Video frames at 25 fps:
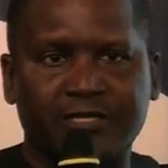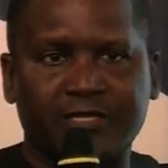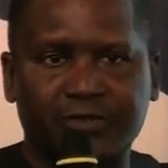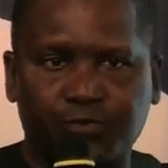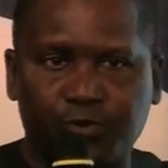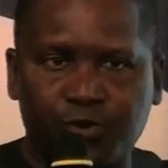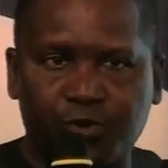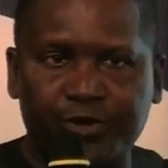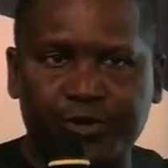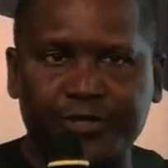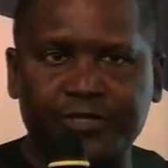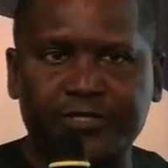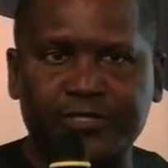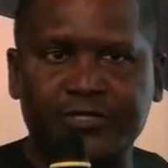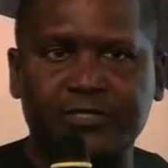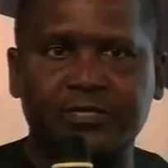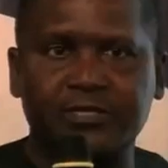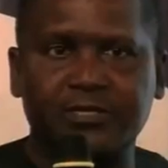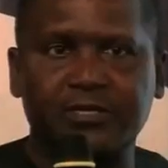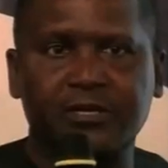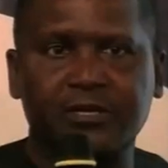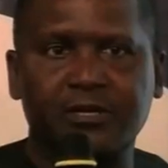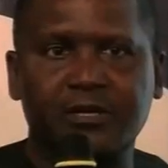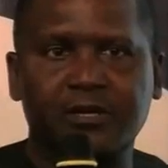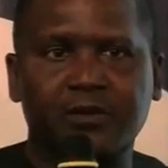at a point,
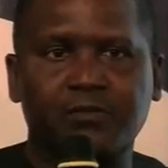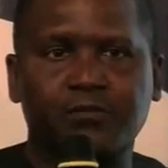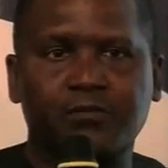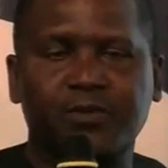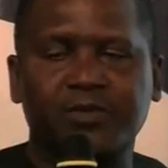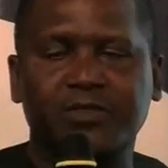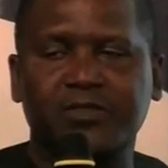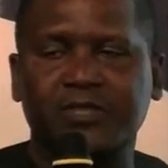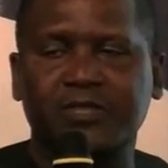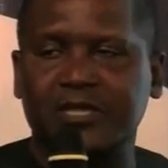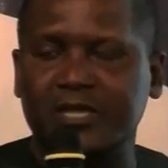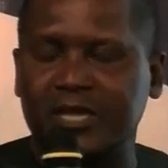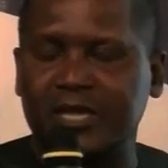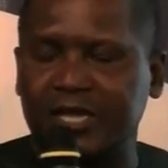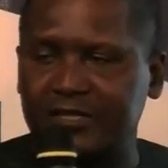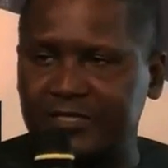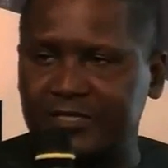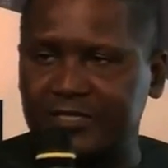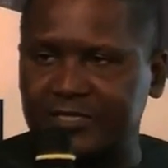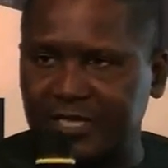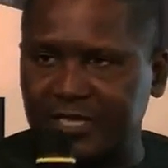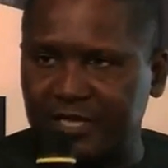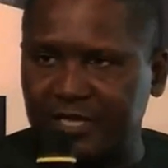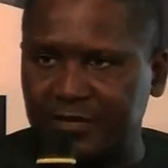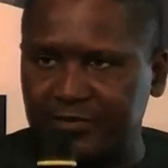but then at
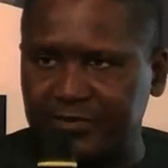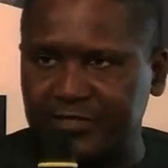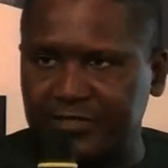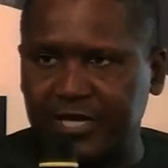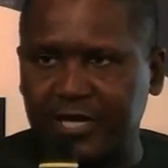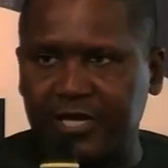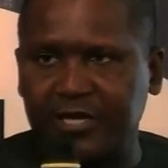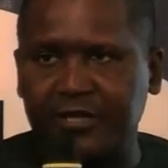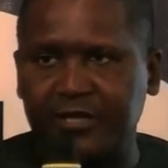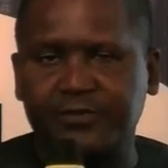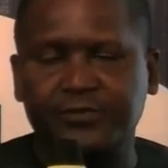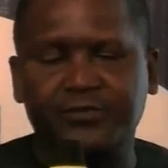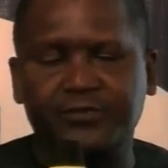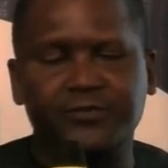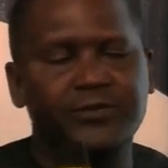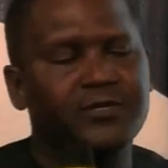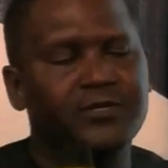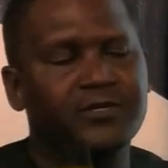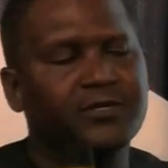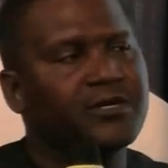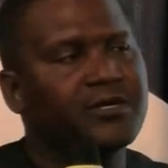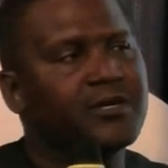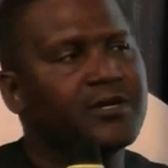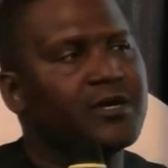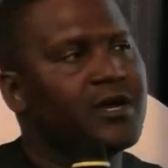the same time,
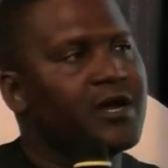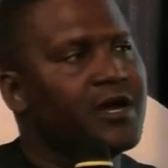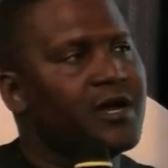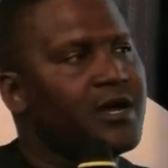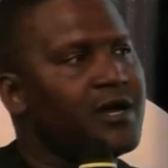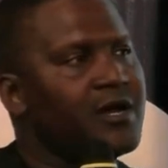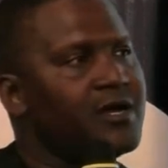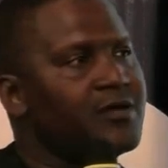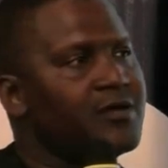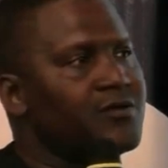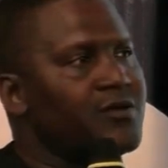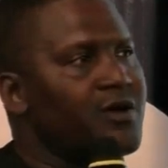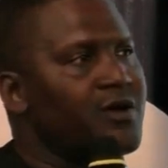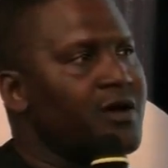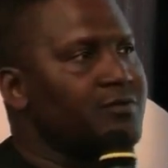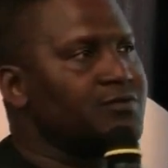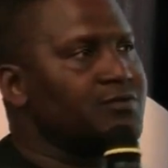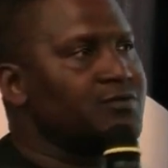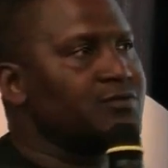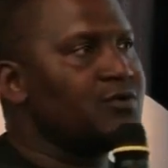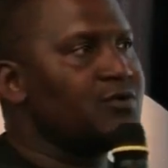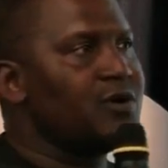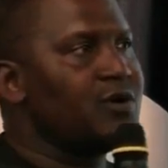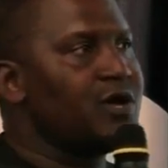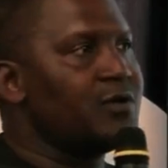you
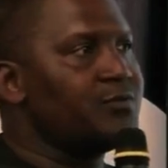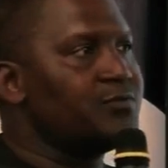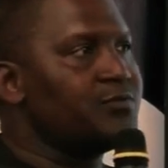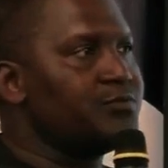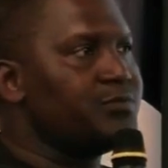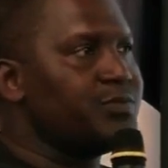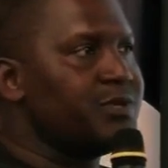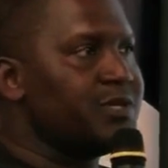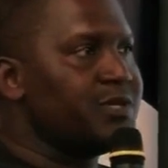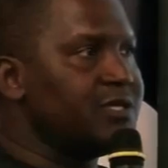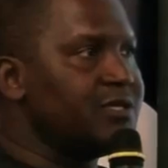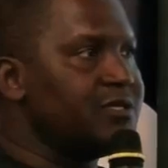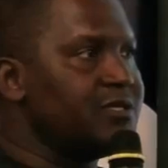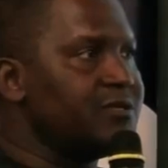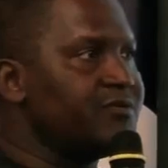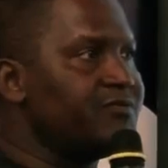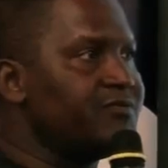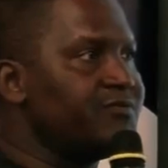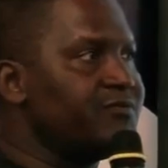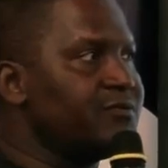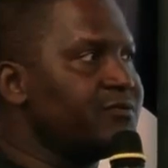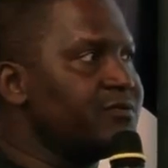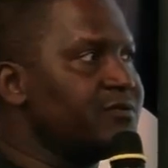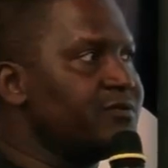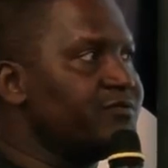have to go and bid
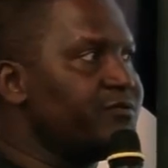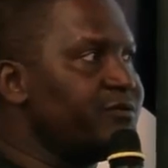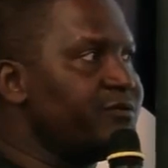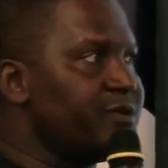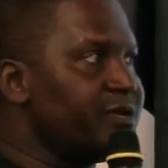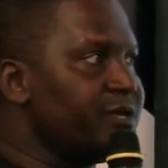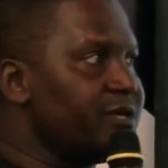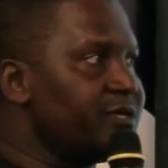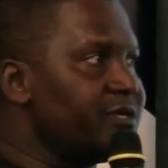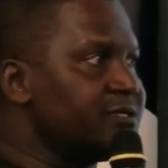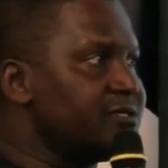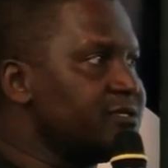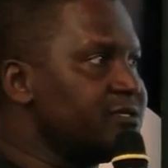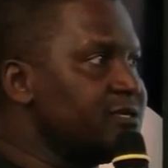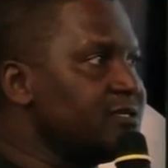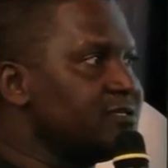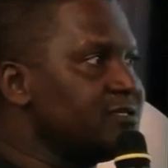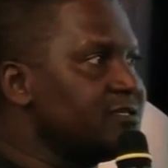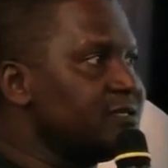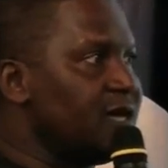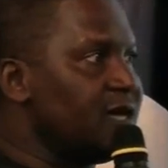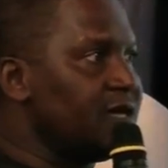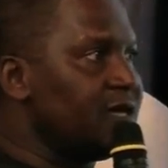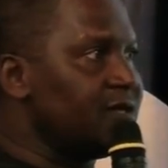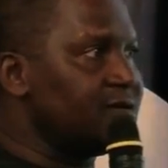for the foreign
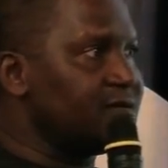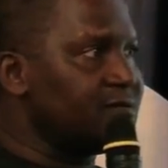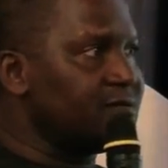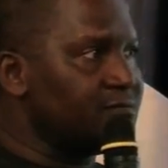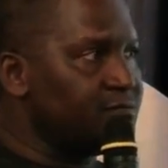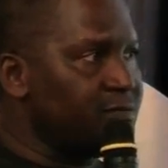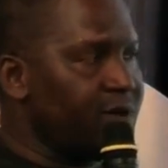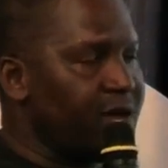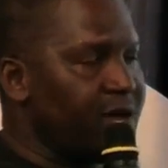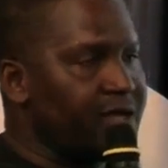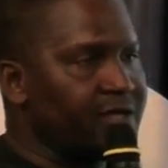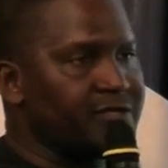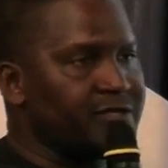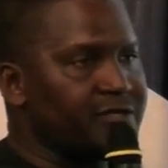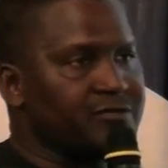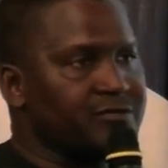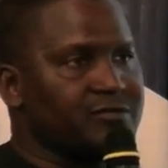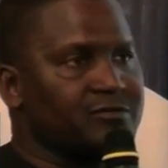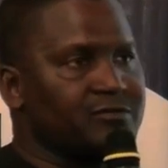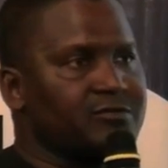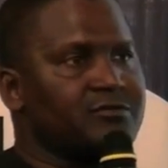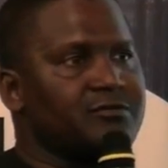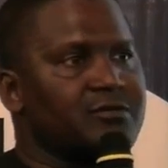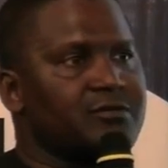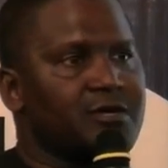exchange and buy.
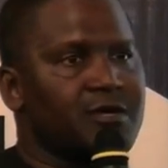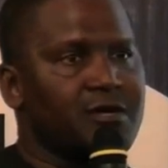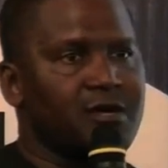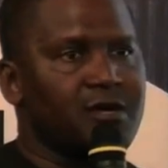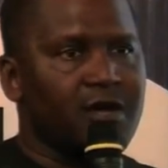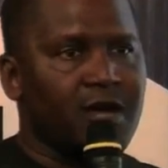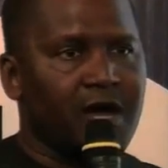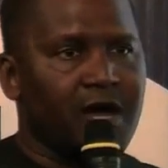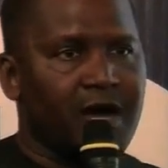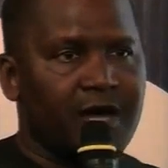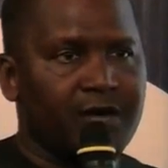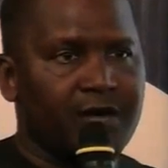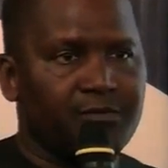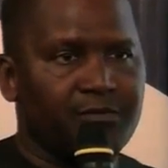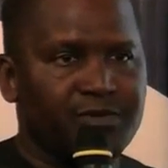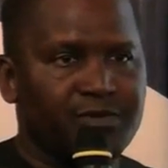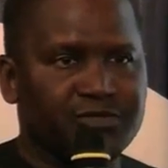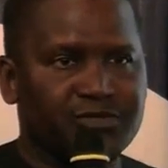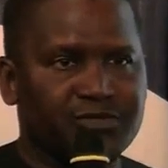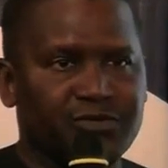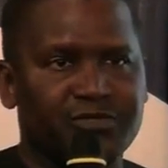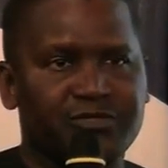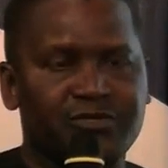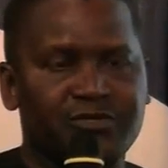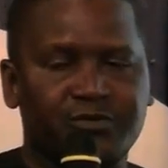So,
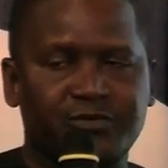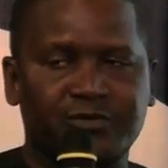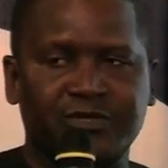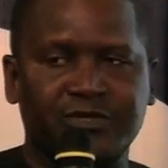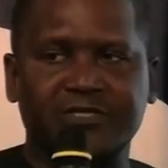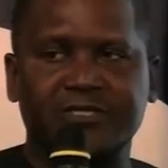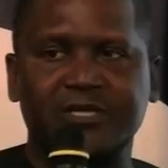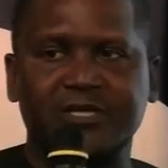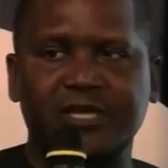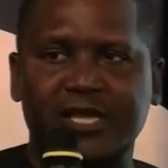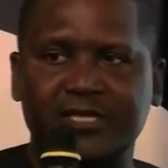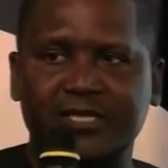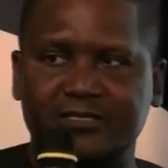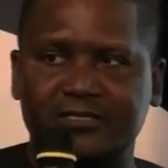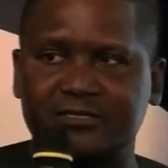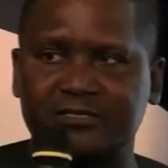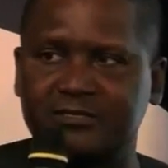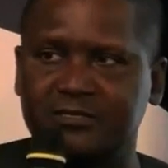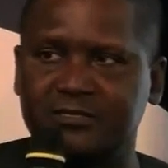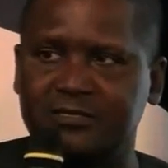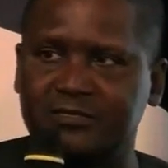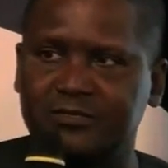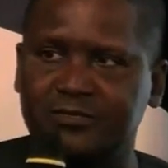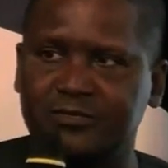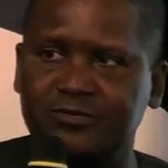majority of these
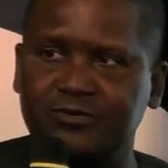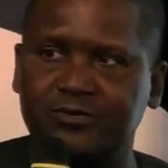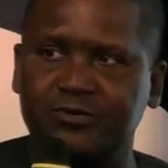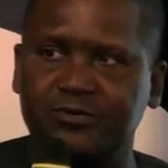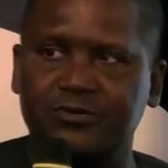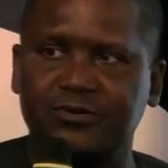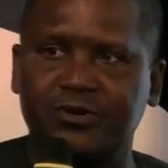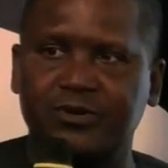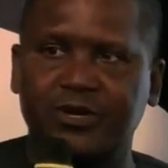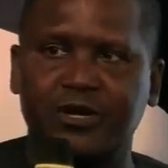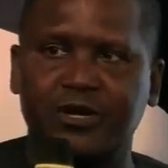licenses, they